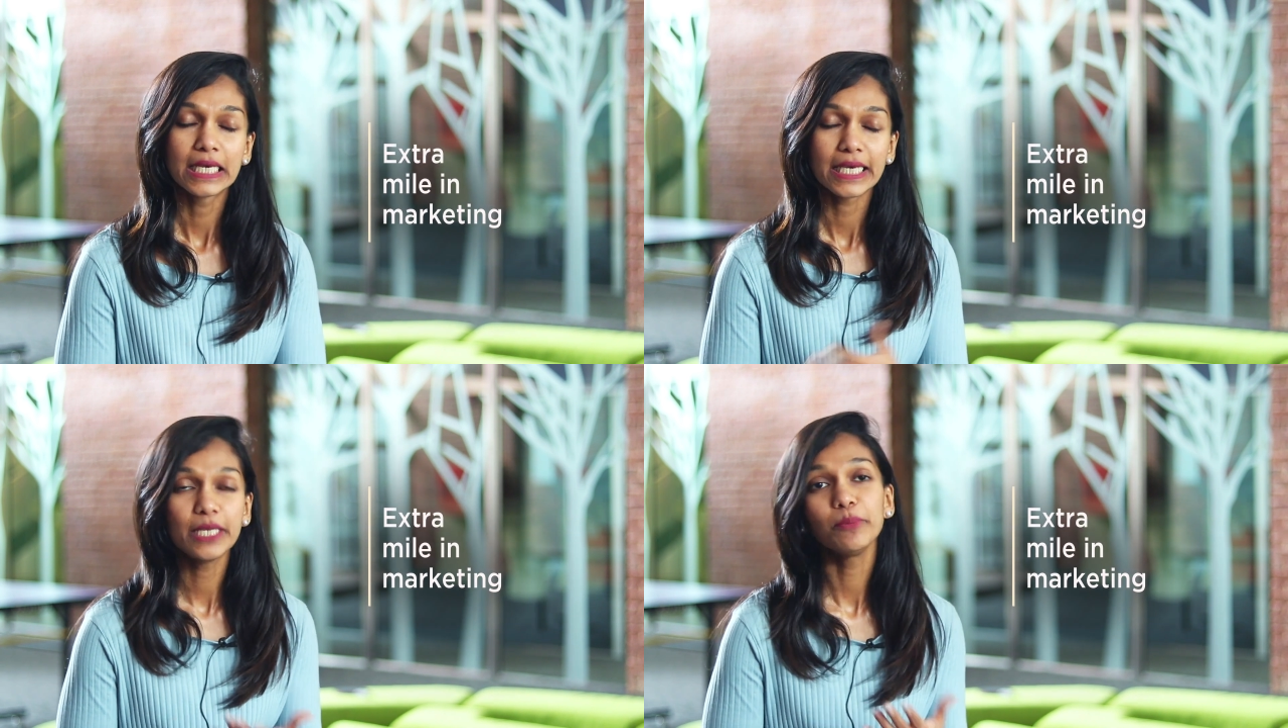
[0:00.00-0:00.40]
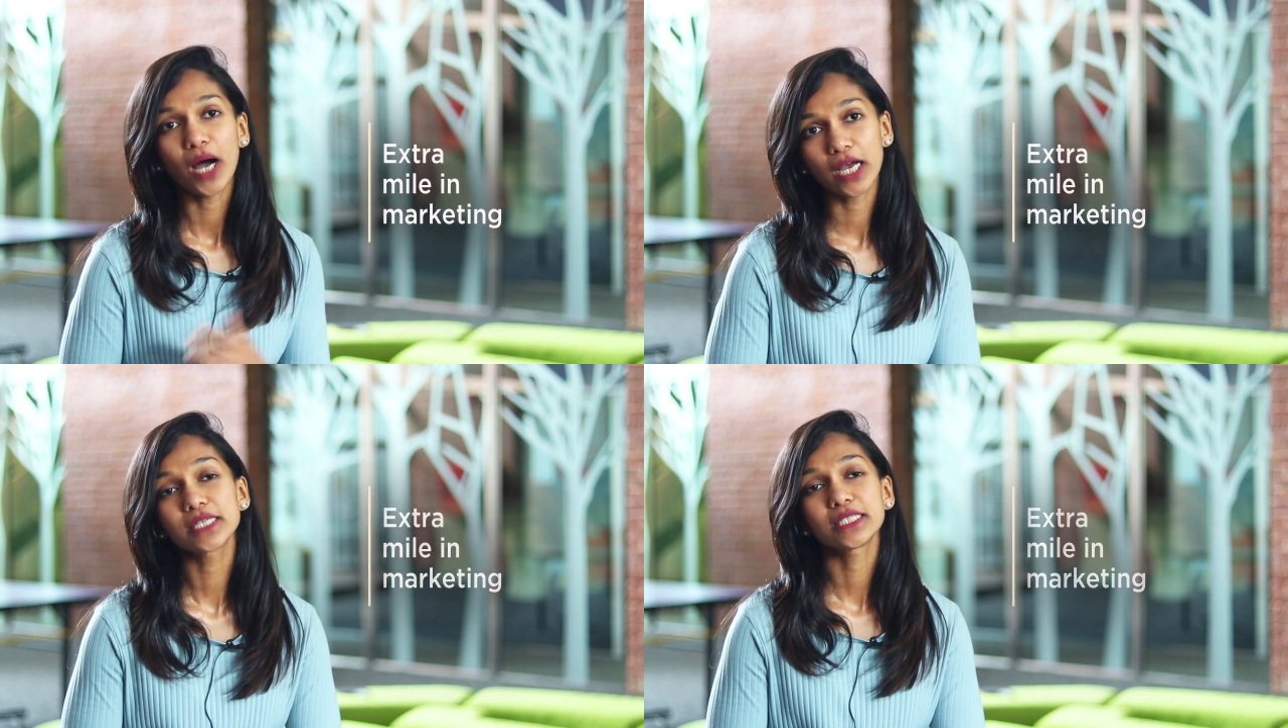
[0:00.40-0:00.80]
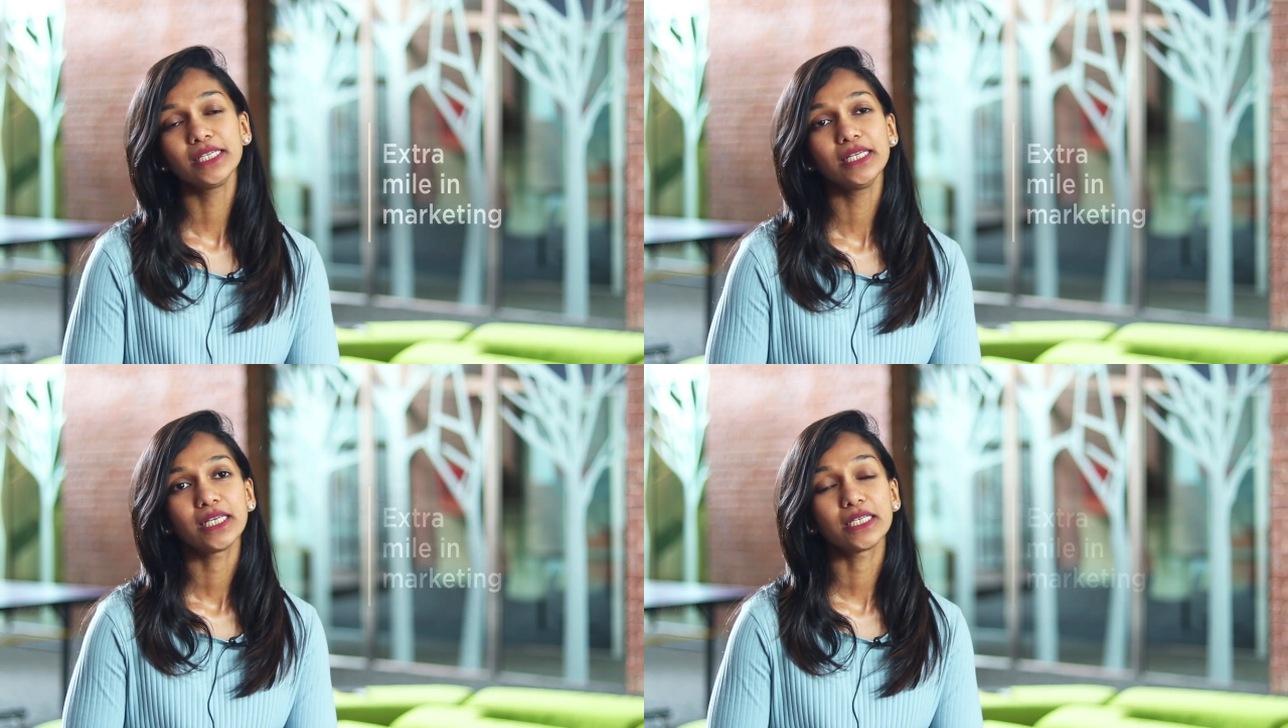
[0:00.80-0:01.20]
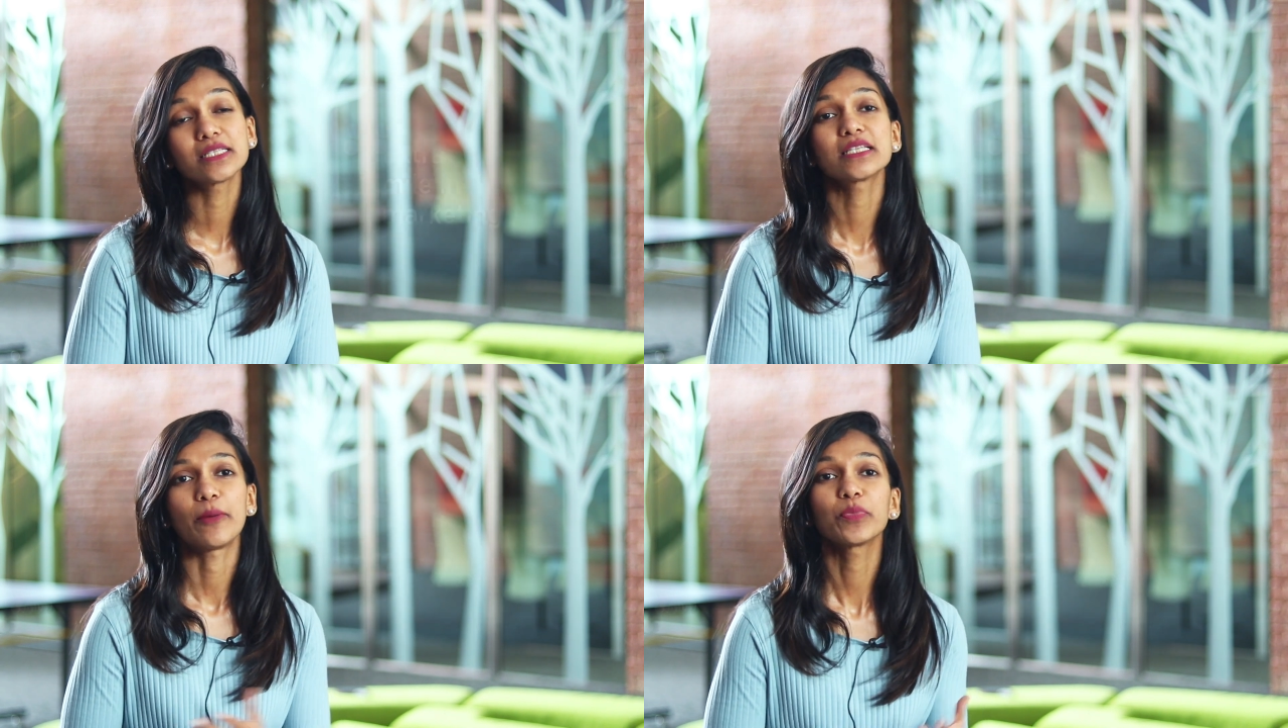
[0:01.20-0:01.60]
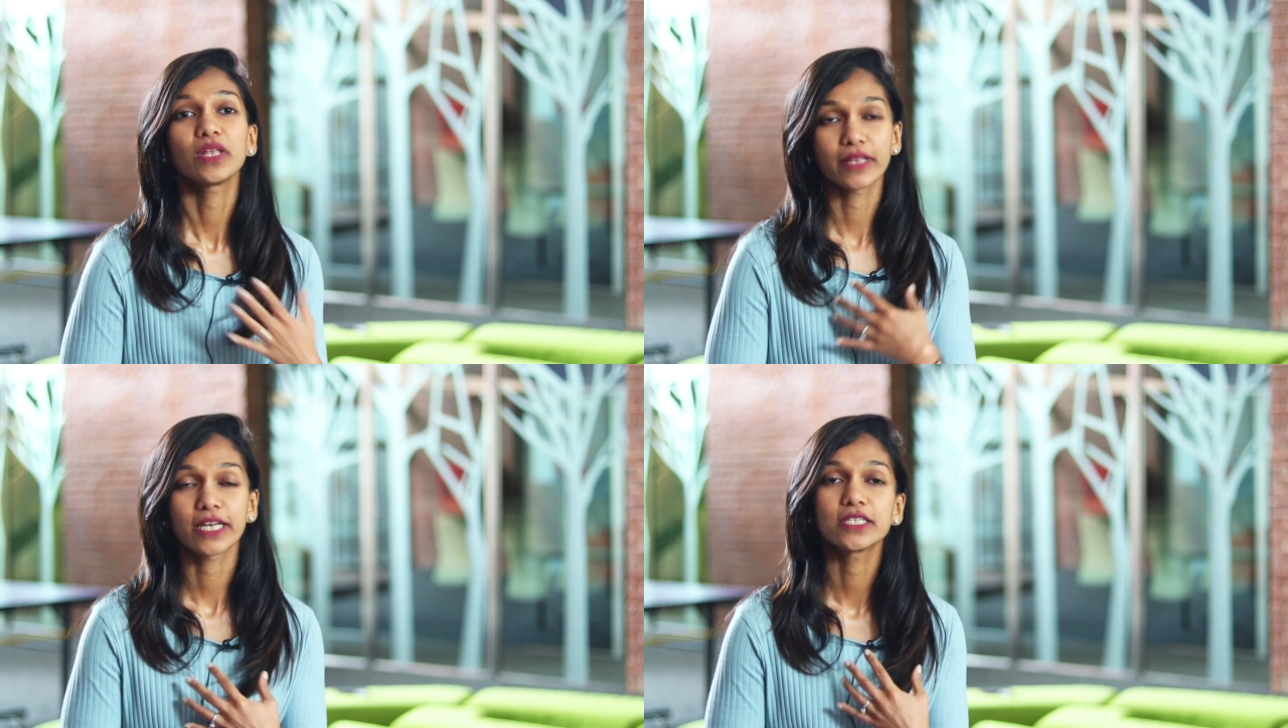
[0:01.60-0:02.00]
in marketing is
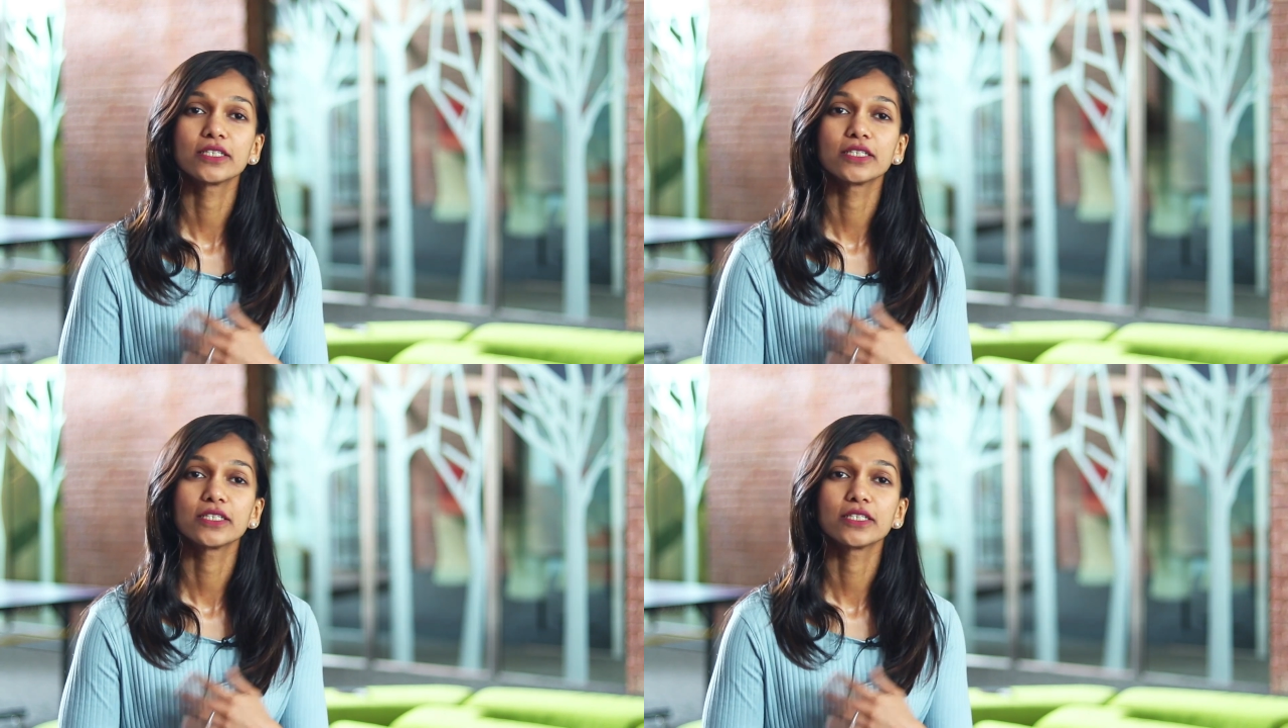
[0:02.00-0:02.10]
something that